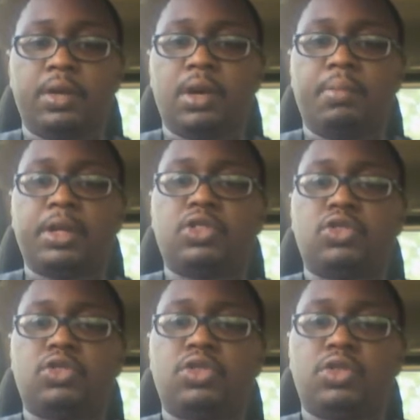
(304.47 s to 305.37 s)
Number
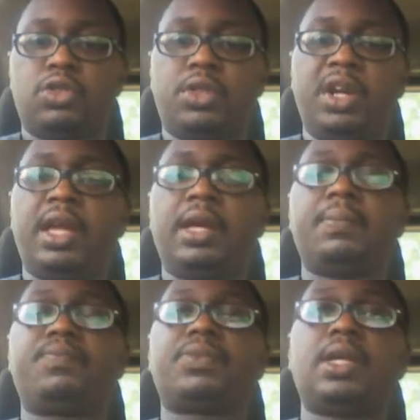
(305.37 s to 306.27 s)
three
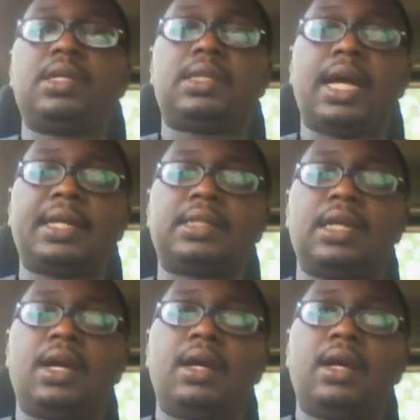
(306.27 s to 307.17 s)
is that
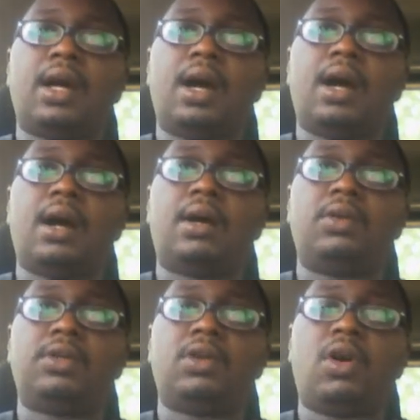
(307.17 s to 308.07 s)

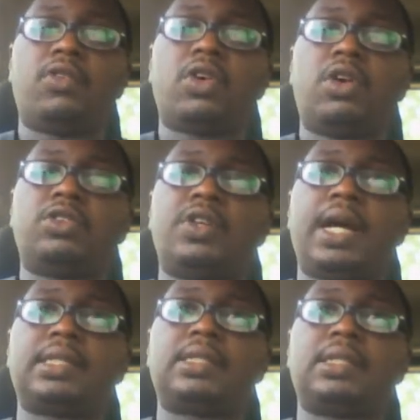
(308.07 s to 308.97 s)
the law of
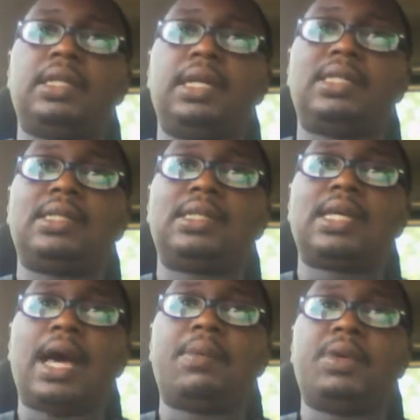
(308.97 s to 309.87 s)
contract is
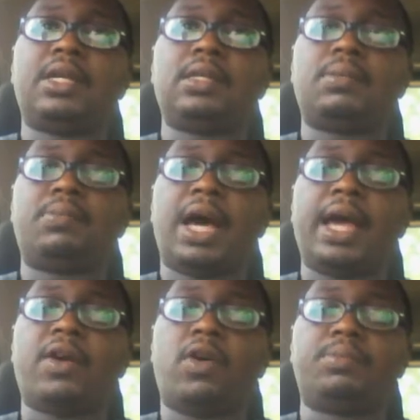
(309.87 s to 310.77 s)
determined
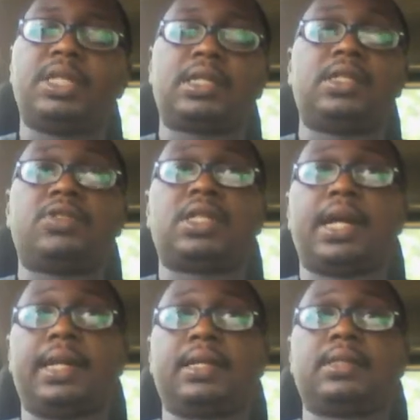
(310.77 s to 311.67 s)
by objective
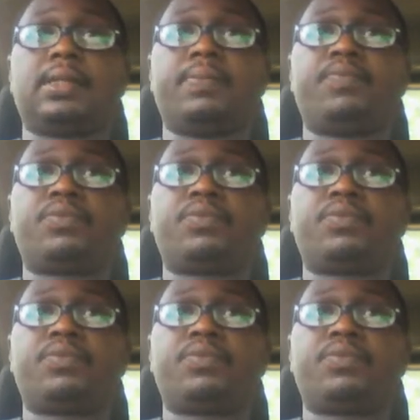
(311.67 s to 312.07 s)
standards.